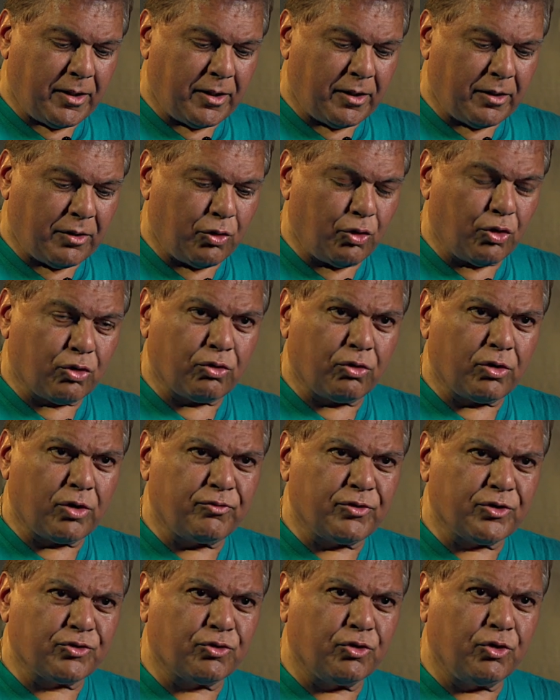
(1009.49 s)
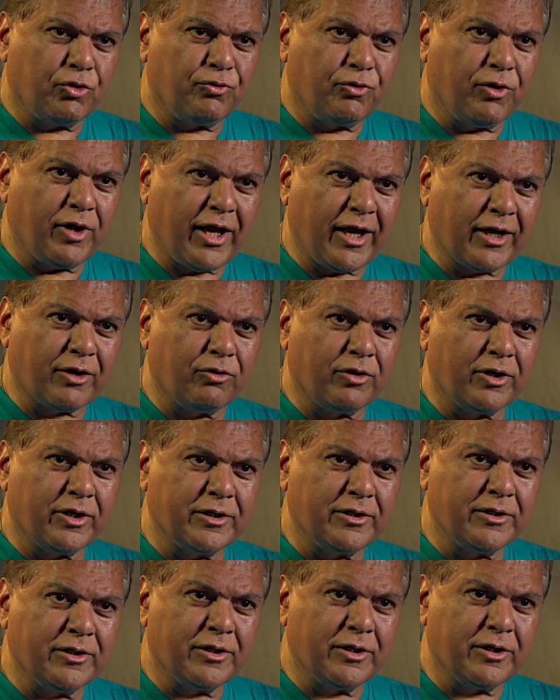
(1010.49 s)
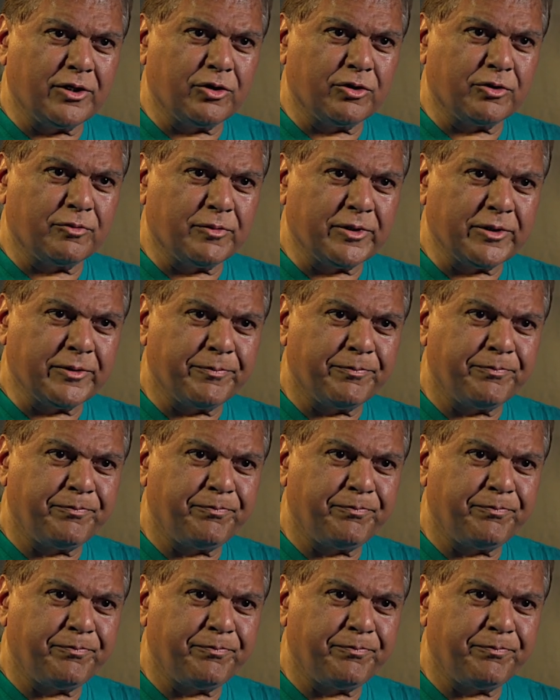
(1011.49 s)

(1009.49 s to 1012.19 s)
Not all of us go for accolade, are you with me?